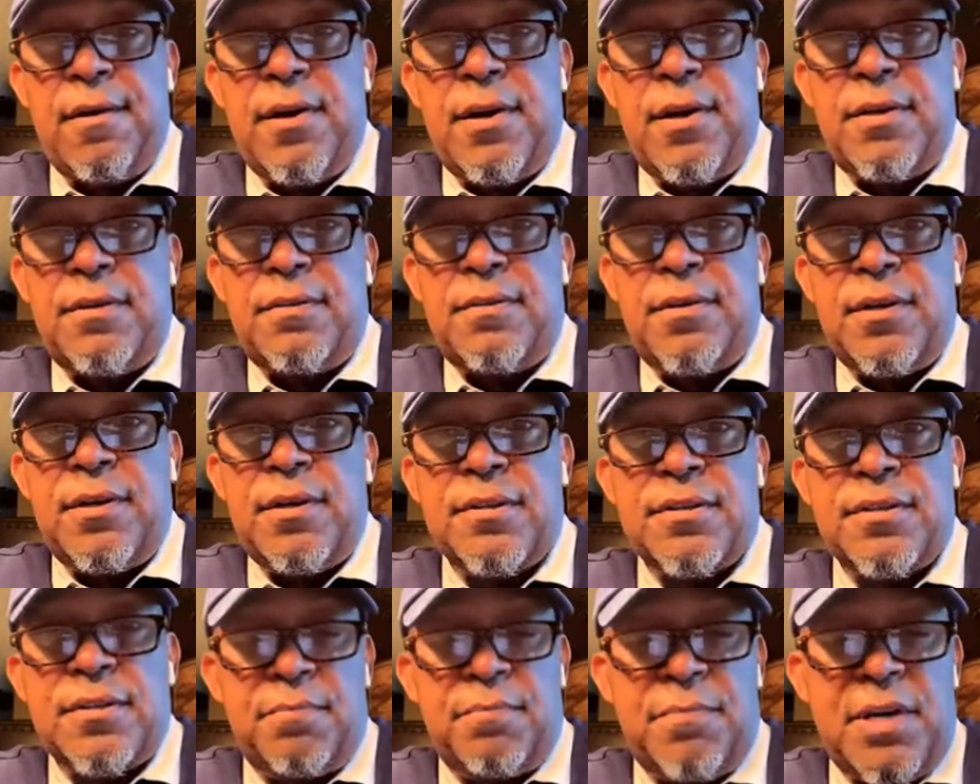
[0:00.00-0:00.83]

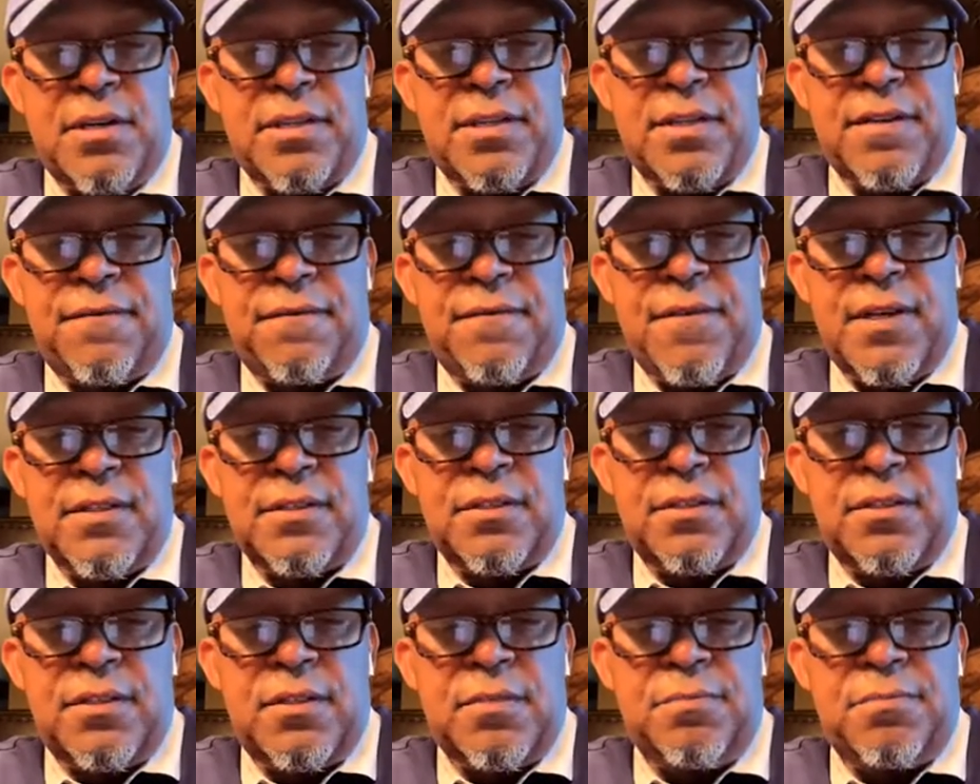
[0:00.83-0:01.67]
It's a
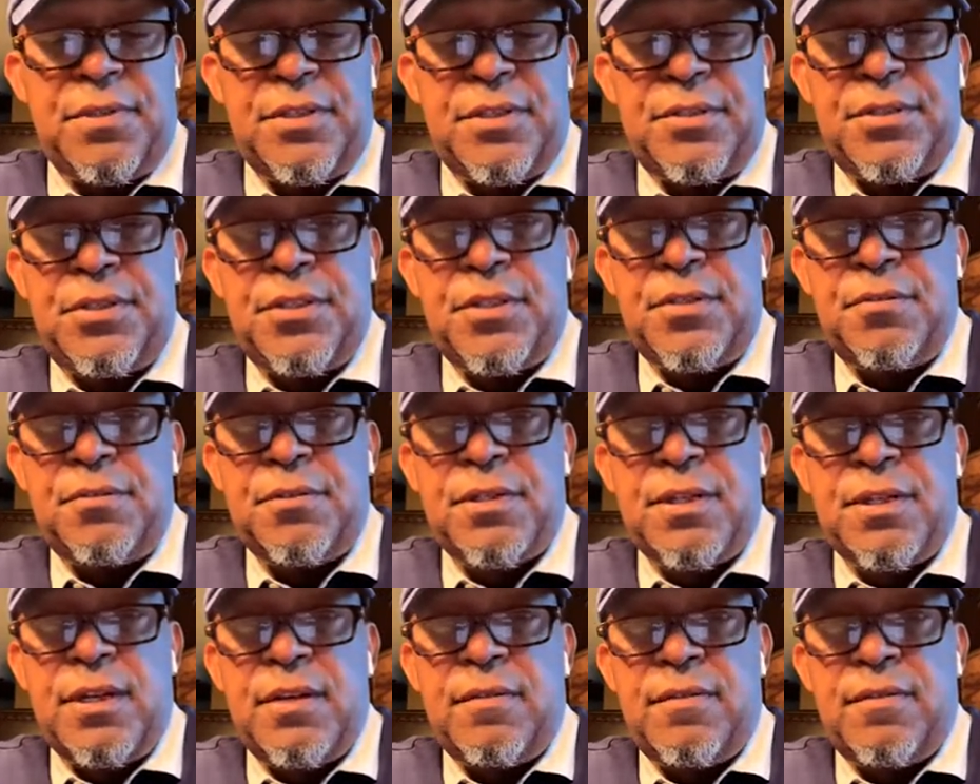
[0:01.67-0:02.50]
multifunction. You can put
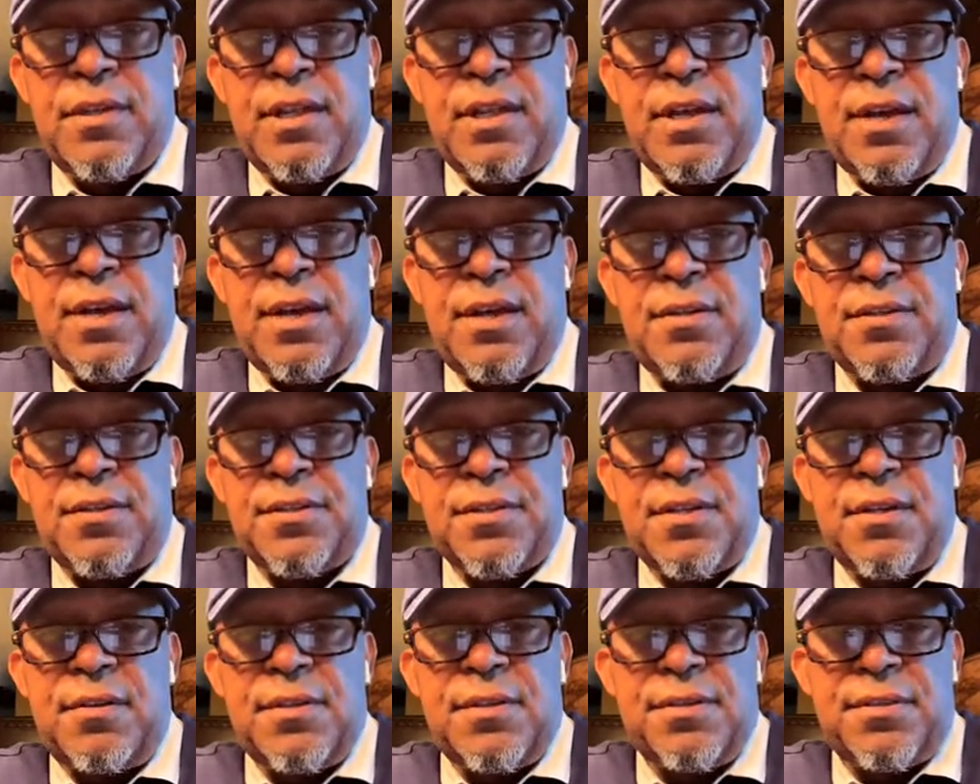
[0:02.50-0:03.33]
shoes and everything
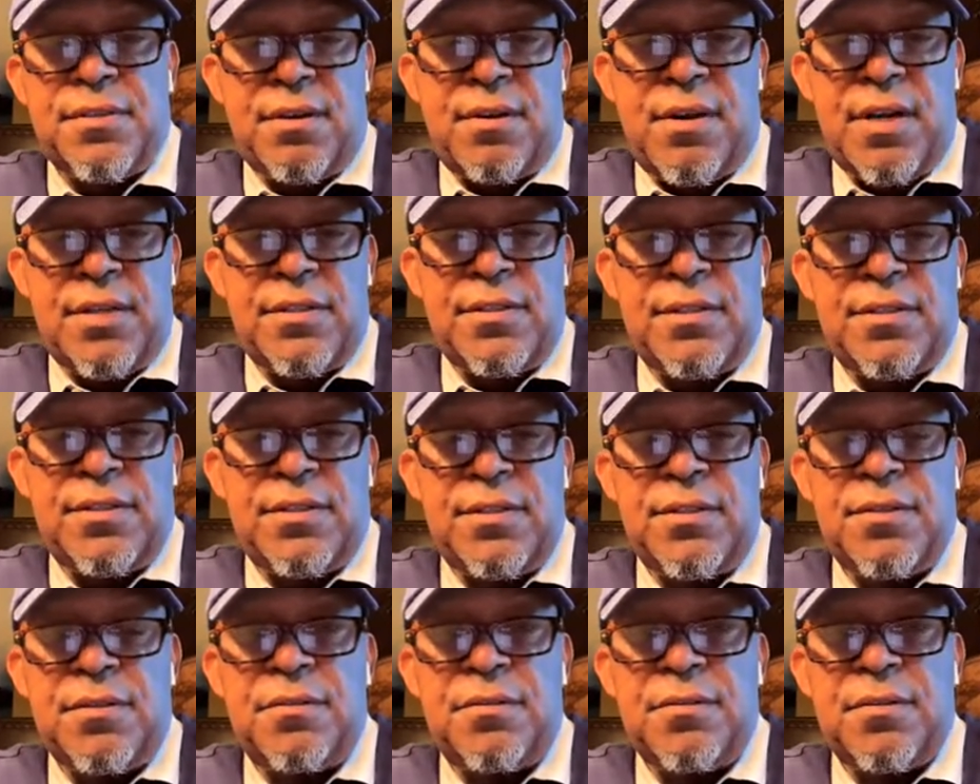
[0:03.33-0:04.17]
else on it. So I
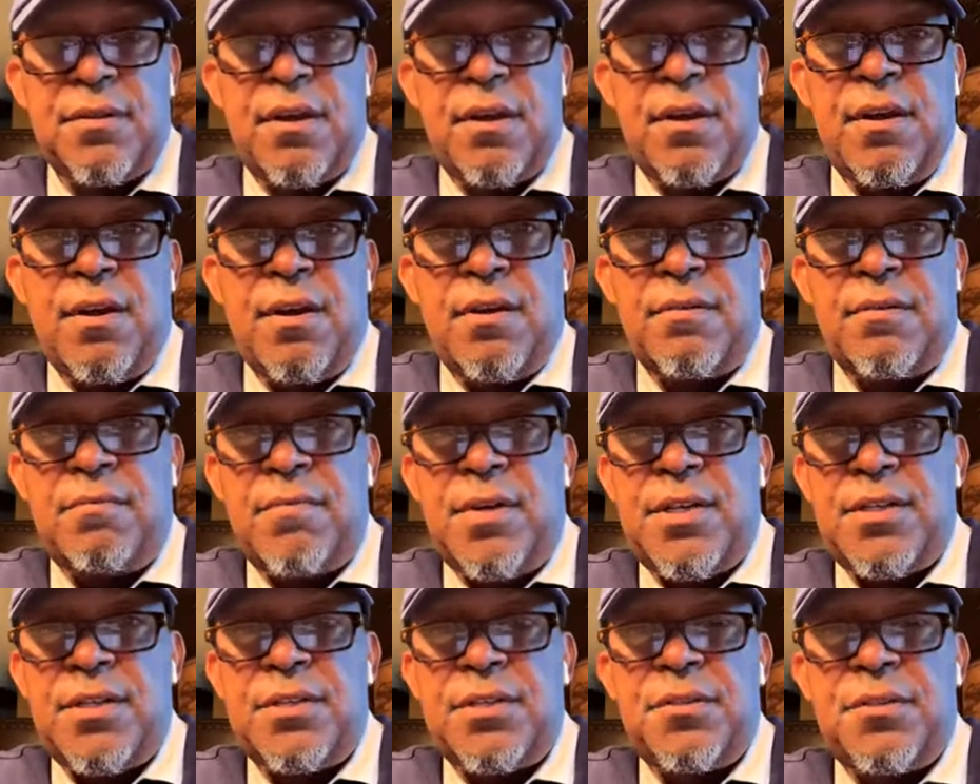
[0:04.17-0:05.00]
just use
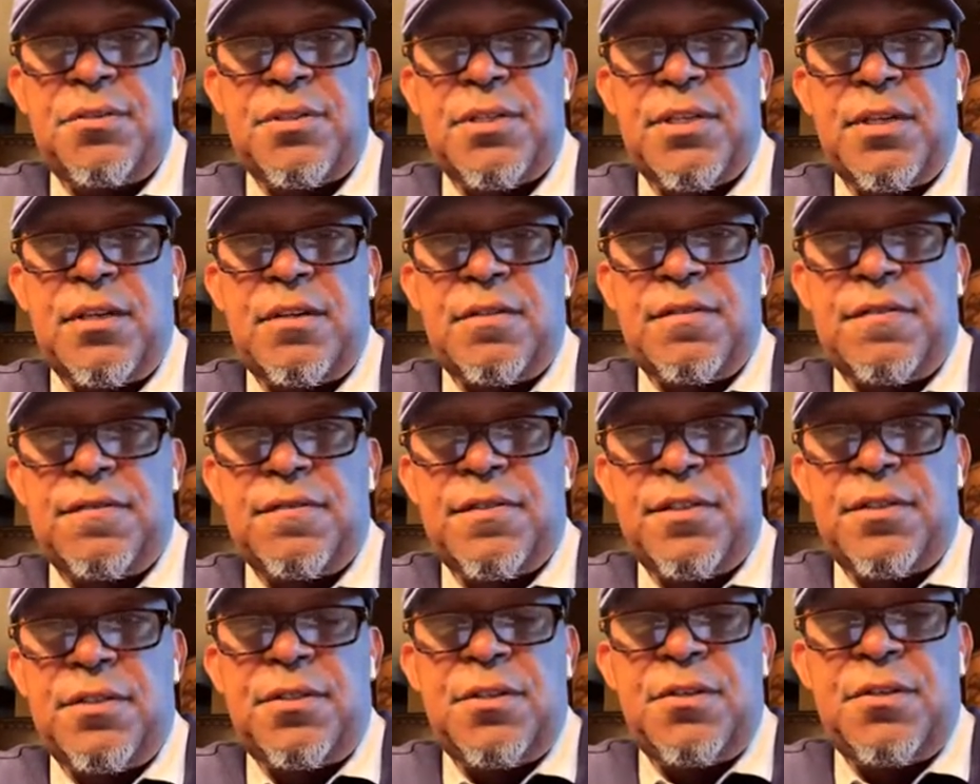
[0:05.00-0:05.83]
one or two shelves
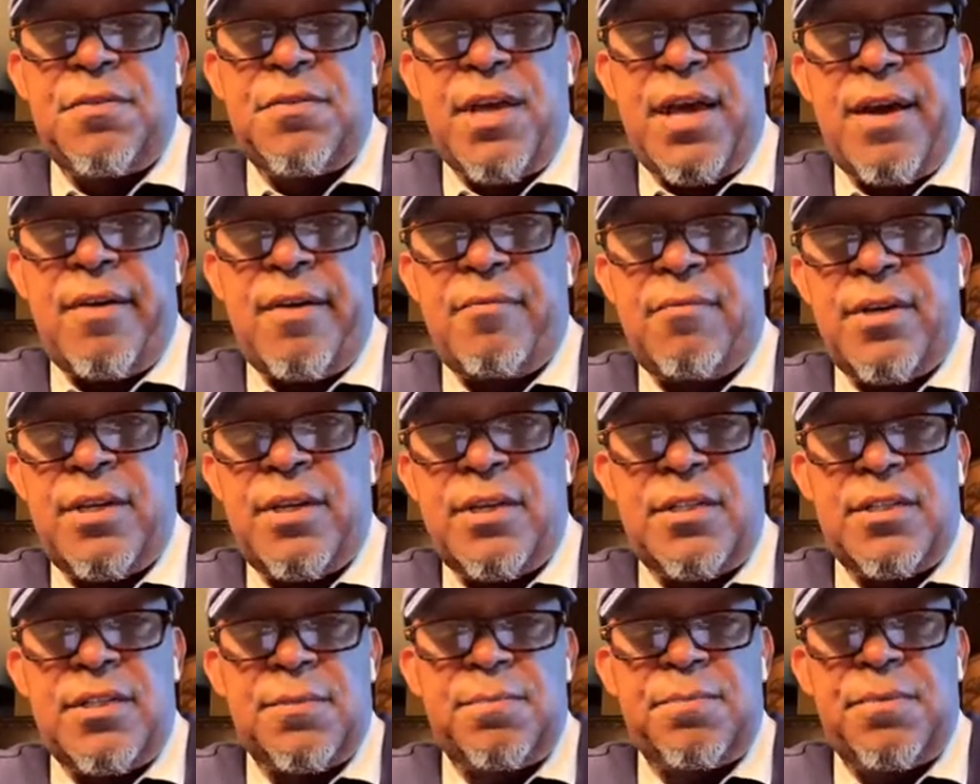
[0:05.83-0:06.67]
to do that
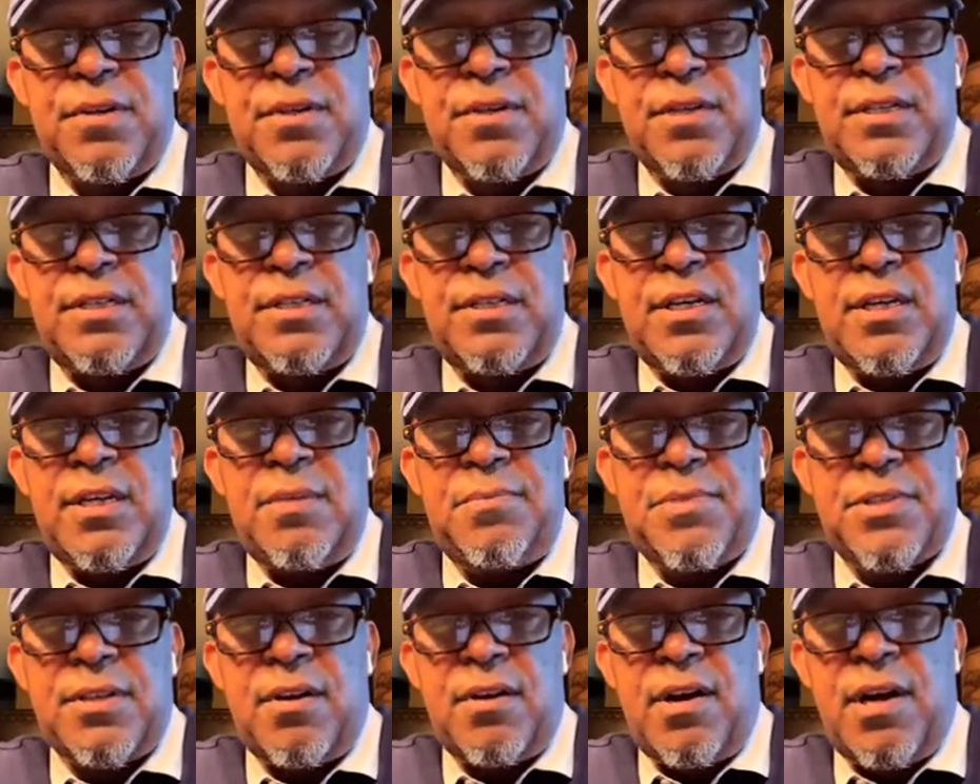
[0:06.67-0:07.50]
with. And it's pretty
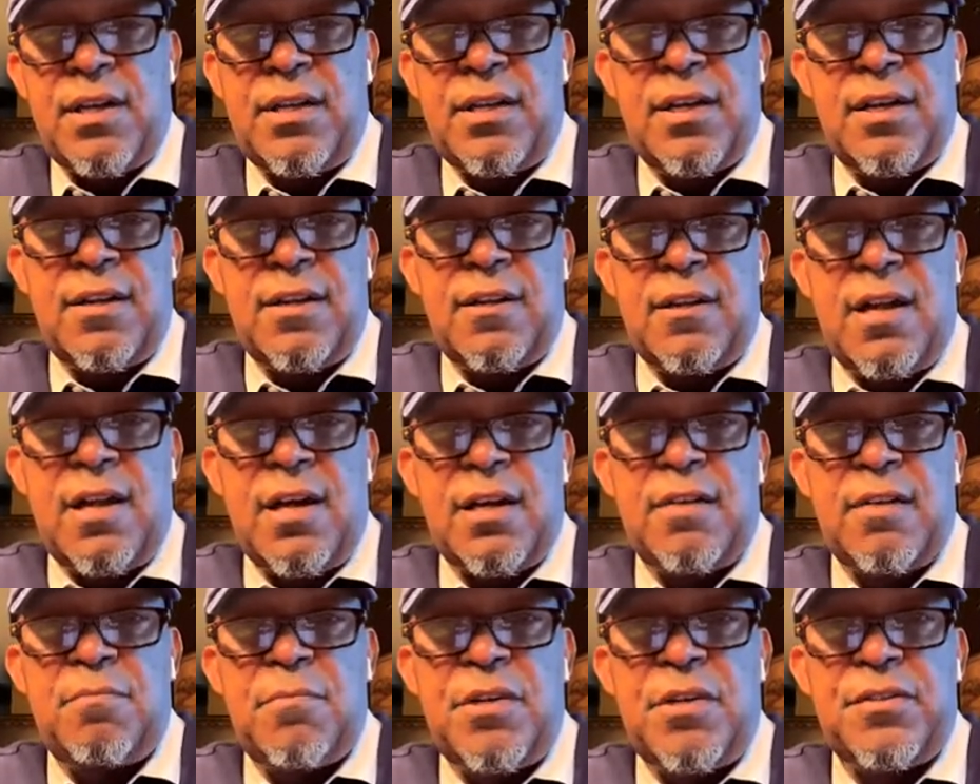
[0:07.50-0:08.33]
deep, so I can get a
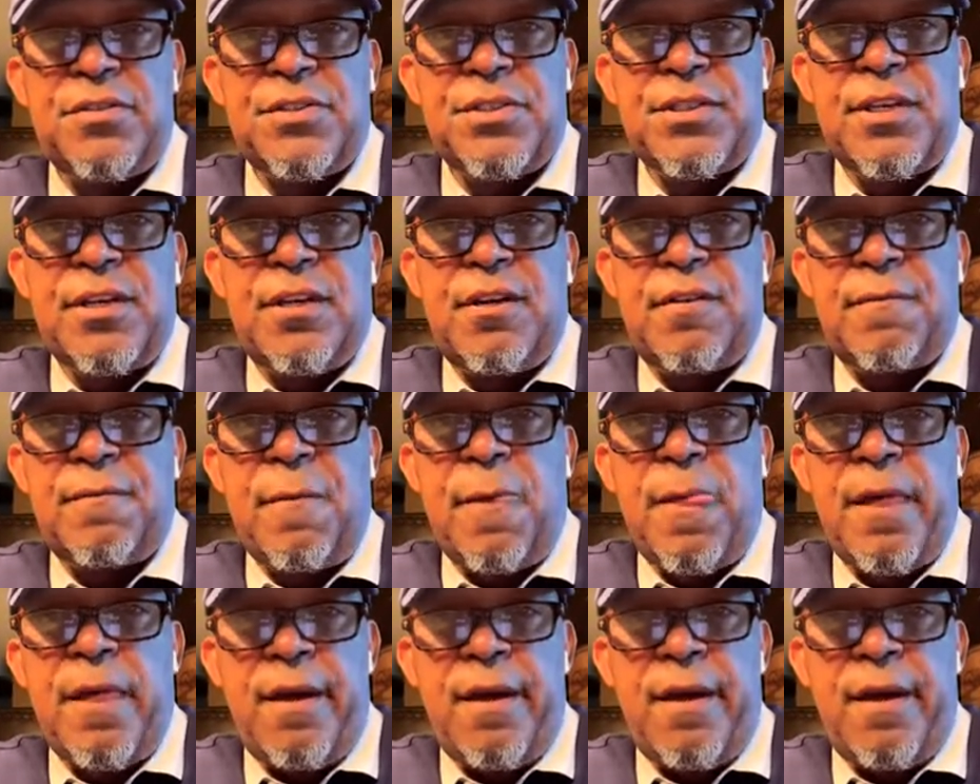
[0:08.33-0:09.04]
lot of them on the shelf.